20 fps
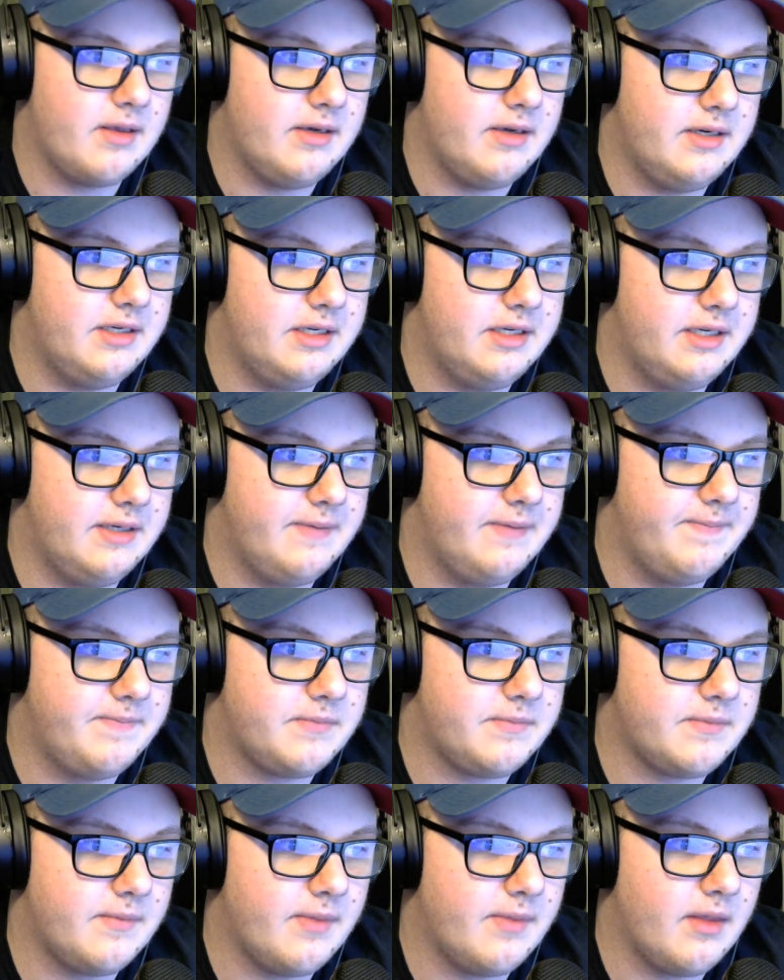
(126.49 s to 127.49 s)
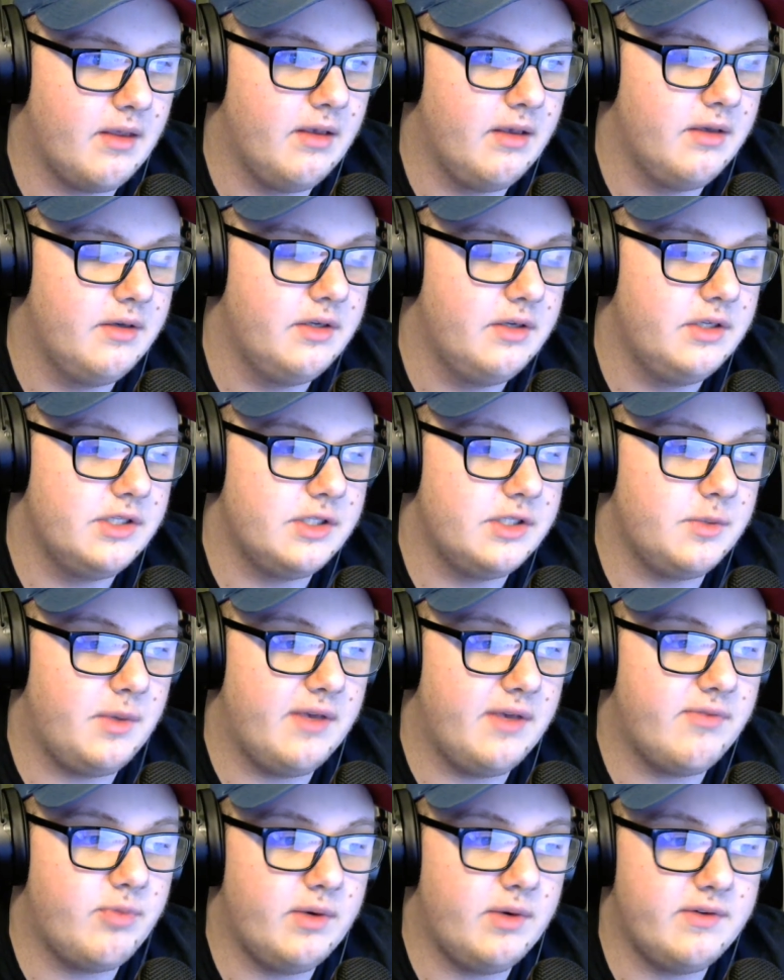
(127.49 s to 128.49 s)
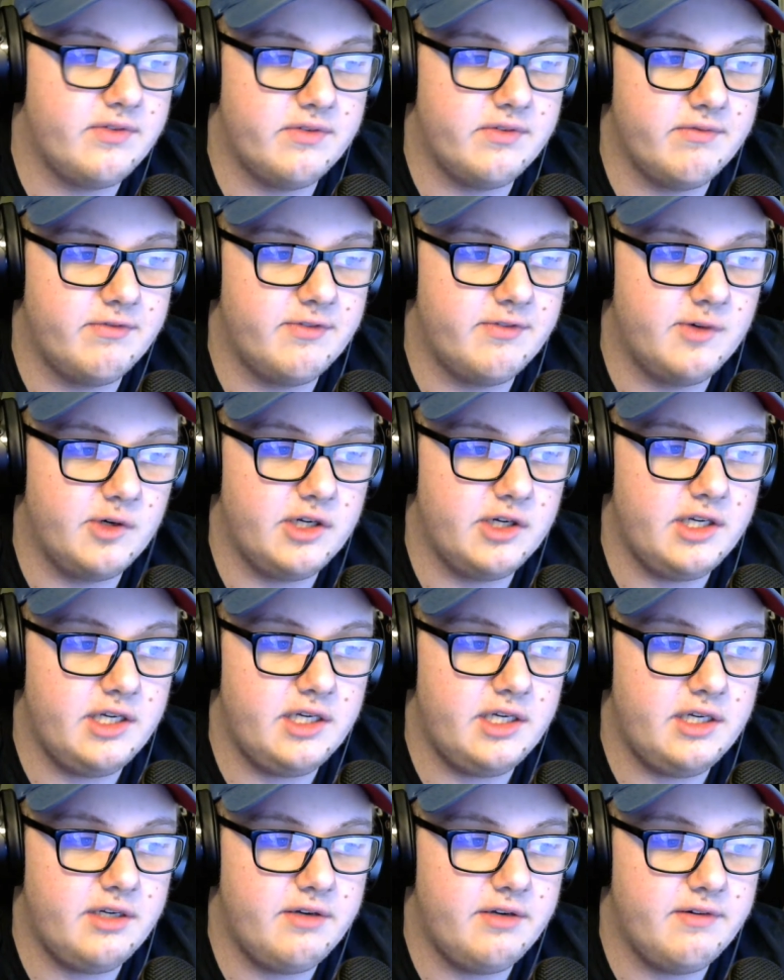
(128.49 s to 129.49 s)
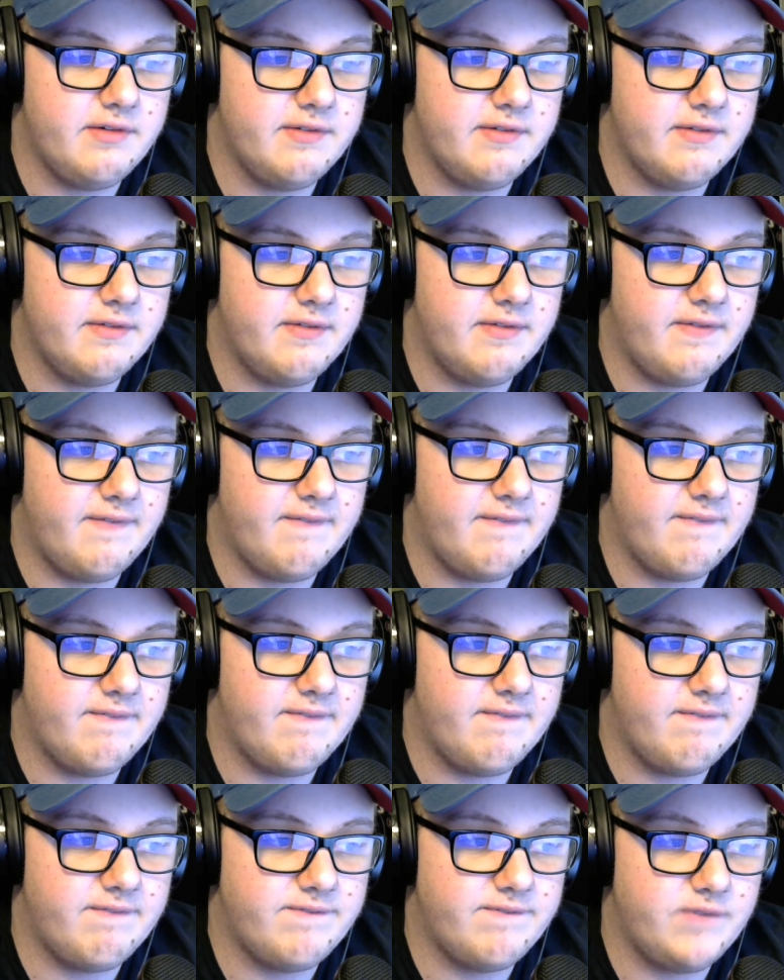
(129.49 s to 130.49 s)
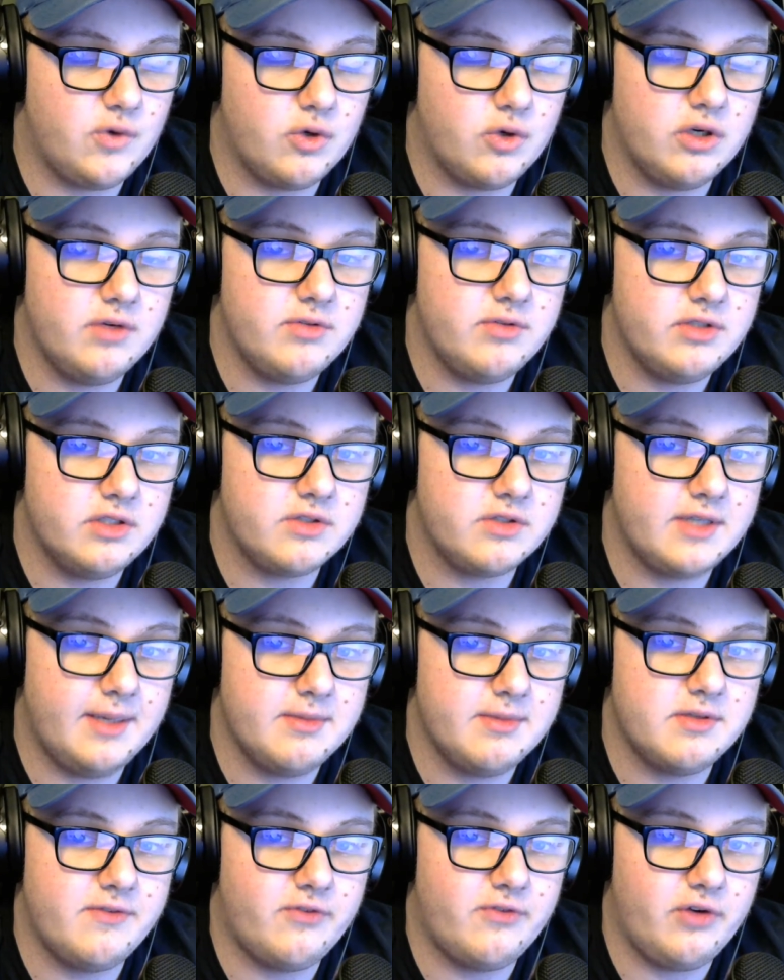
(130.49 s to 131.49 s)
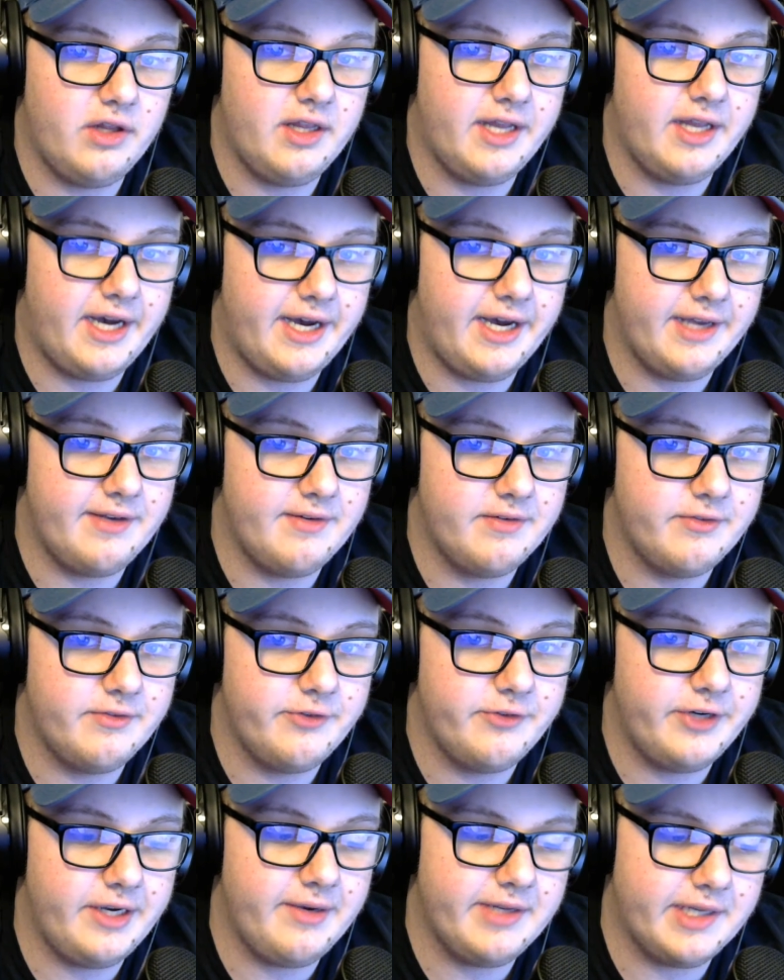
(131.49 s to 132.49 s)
So we have went from 44 subscribers to 49, right?